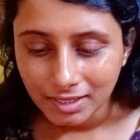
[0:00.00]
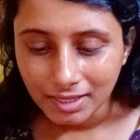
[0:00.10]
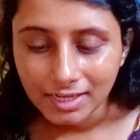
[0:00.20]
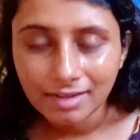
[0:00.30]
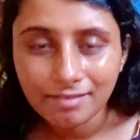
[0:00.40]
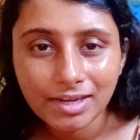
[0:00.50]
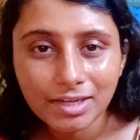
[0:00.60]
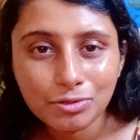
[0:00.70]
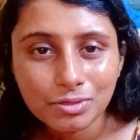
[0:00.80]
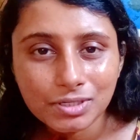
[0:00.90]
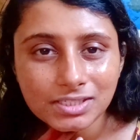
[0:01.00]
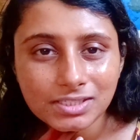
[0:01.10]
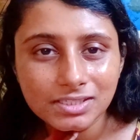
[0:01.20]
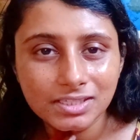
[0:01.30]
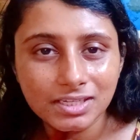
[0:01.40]
And I've like noticed
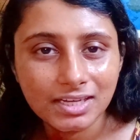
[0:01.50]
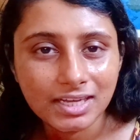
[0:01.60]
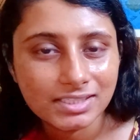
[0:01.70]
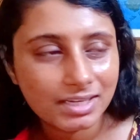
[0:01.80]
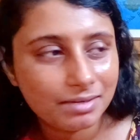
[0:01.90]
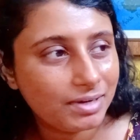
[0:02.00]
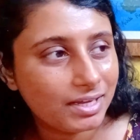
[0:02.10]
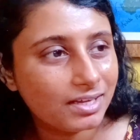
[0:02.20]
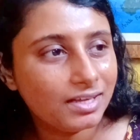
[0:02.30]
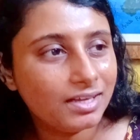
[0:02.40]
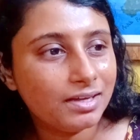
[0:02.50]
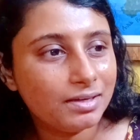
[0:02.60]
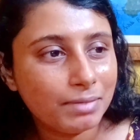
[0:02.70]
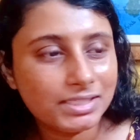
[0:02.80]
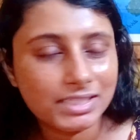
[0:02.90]
this, as I'm like
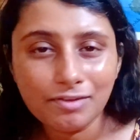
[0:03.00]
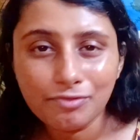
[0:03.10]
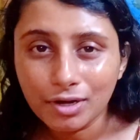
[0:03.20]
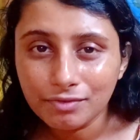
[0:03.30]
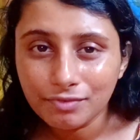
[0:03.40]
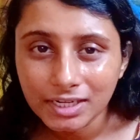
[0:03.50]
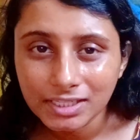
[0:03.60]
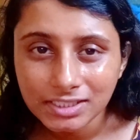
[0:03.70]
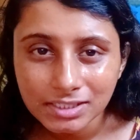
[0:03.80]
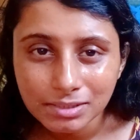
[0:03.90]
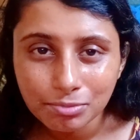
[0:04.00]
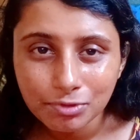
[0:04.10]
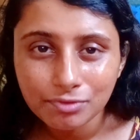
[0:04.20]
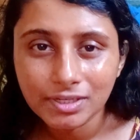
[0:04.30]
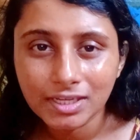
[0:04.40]
my self confidence is
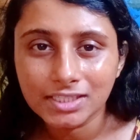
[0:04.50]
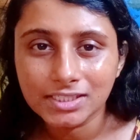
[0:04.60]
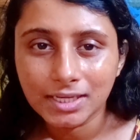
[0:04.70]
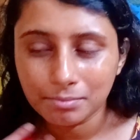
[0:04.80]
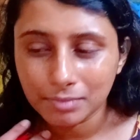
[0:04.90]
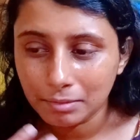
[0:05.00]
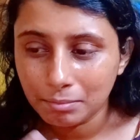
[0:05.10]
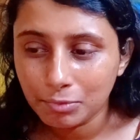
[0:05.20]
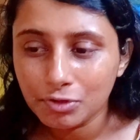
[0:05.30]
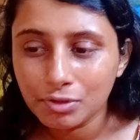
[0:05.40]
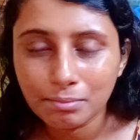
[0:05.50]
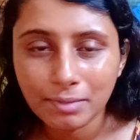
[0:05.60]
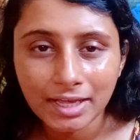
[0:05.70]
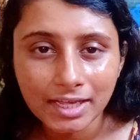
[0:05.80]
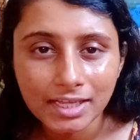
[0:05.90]
improving, as I'm improving
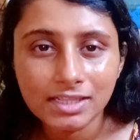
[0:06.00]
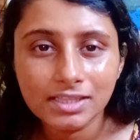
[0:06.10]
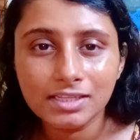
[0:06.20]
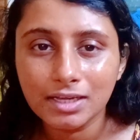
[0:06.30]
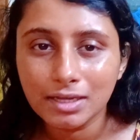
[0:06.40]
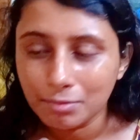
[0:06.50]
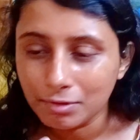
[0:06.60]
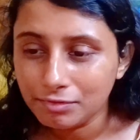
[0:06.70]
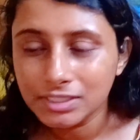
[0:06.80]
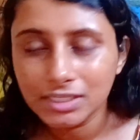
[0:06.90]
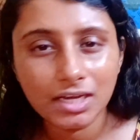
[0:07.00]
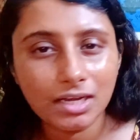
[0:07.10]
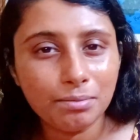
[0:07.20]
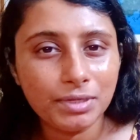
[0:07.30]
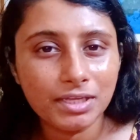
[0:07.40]
my health, my physical
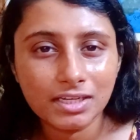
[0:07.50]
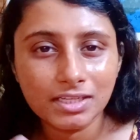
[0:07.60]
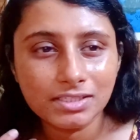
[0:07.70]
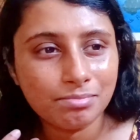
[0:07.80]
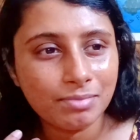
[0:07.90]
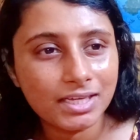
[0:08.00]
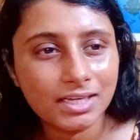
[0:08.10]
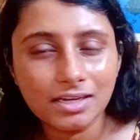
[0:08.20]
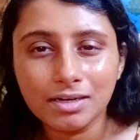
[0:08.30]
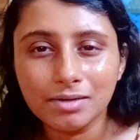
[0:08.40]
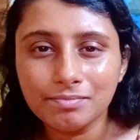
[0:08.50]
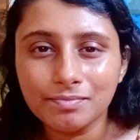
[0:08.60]
appearance, my income.